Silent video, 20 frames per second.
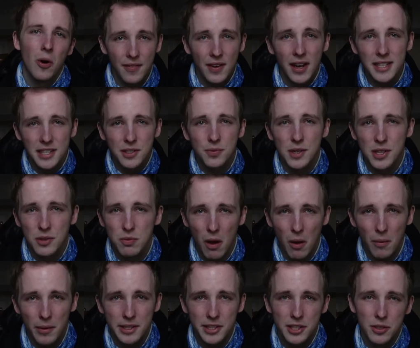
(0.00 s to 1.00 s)
I've kind of switched what
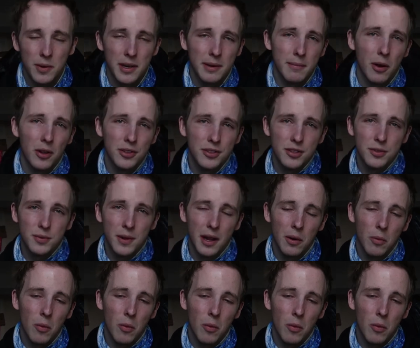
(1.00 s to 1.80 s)
I want to do when I'm older as well.